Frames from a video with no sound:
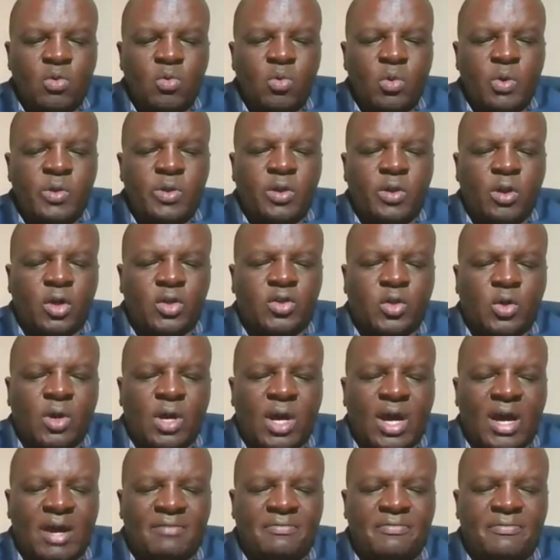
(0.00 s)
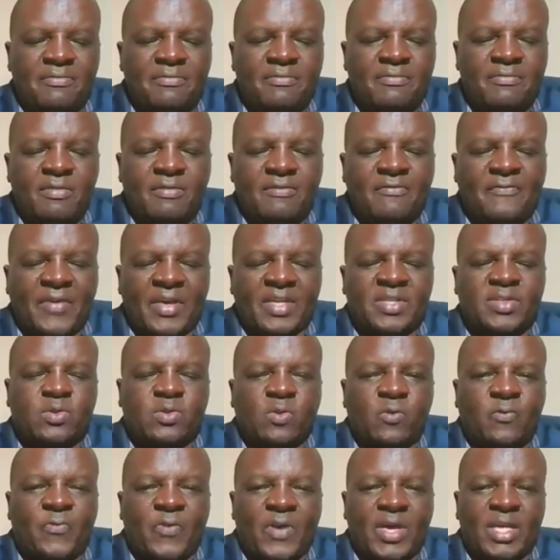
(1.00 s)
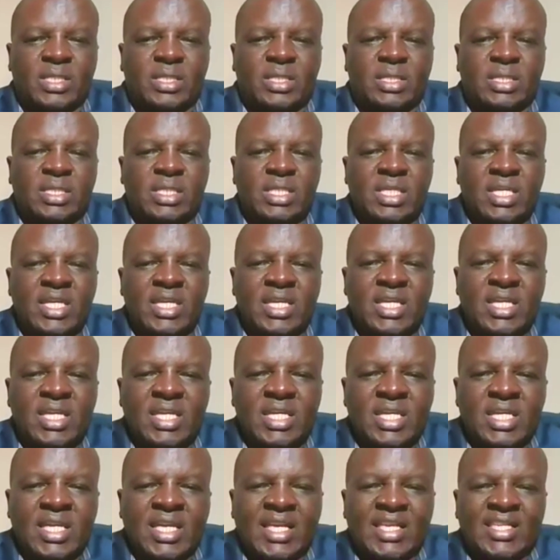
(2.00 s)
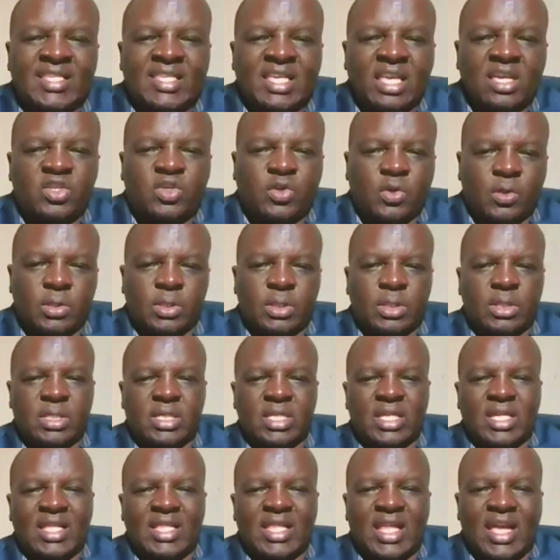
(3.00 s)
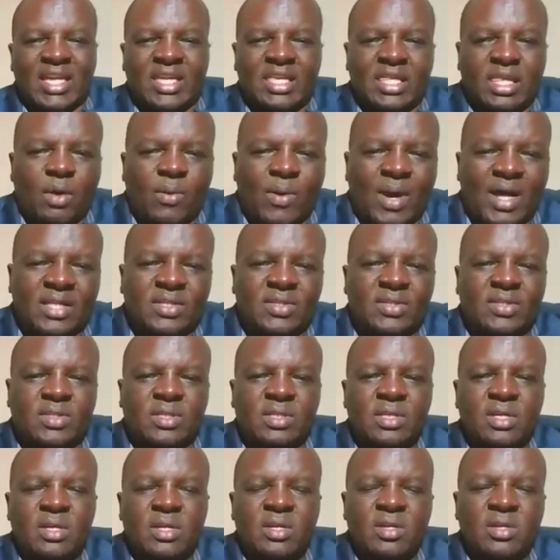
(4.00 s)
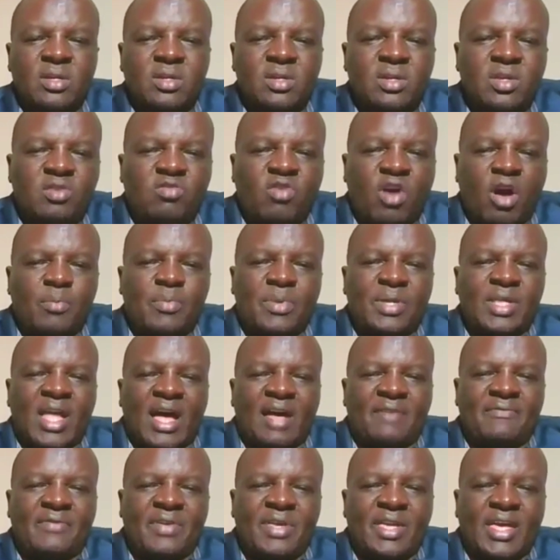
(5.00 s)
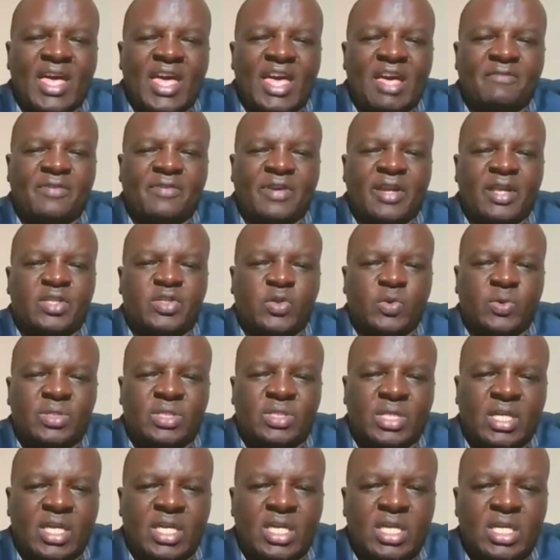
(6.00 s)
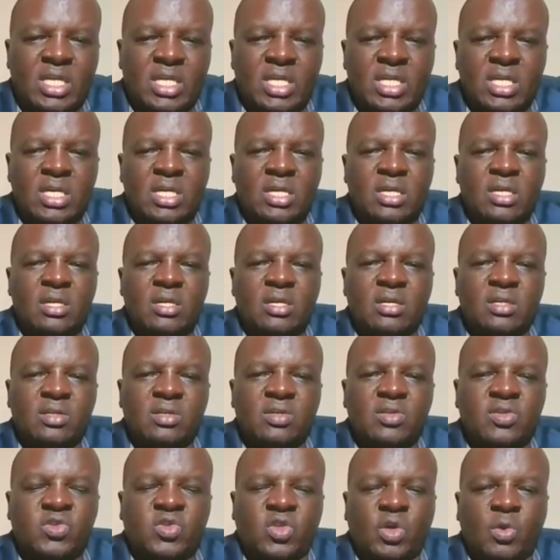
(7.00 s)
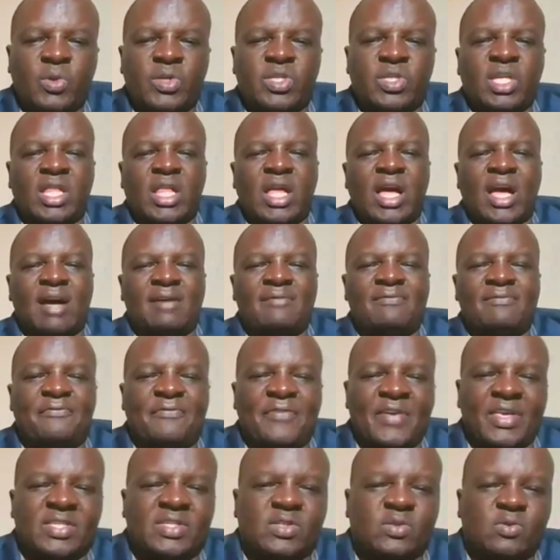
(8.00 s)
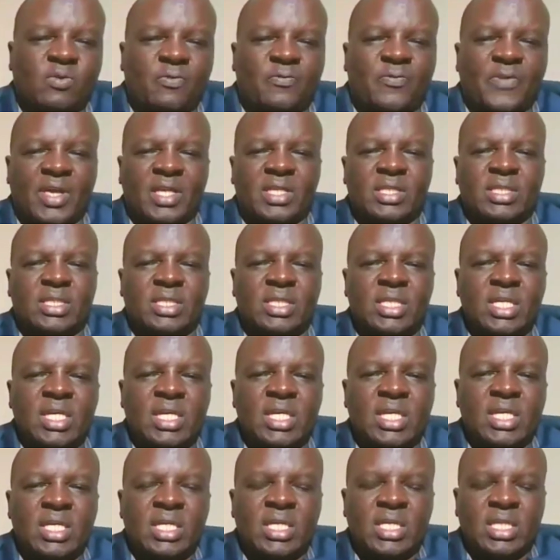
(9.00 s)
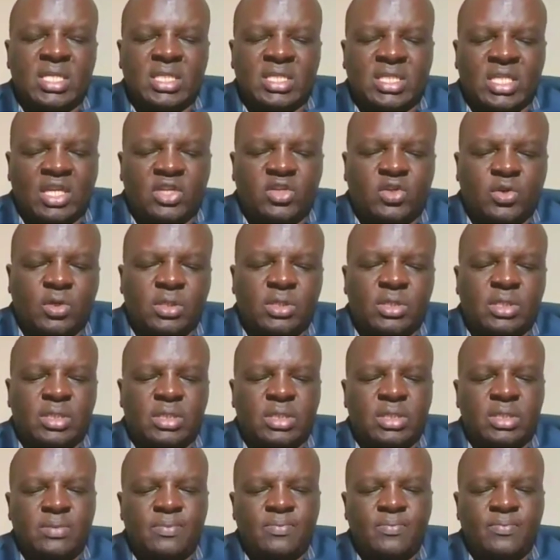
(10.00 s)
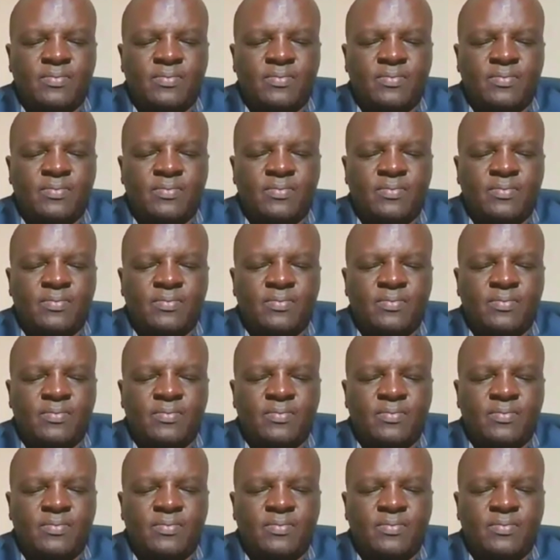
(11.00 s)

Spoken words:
We'll also have face-to-face sessions like the ones you have been having every Tuesday. So we shall have face-to-face sessions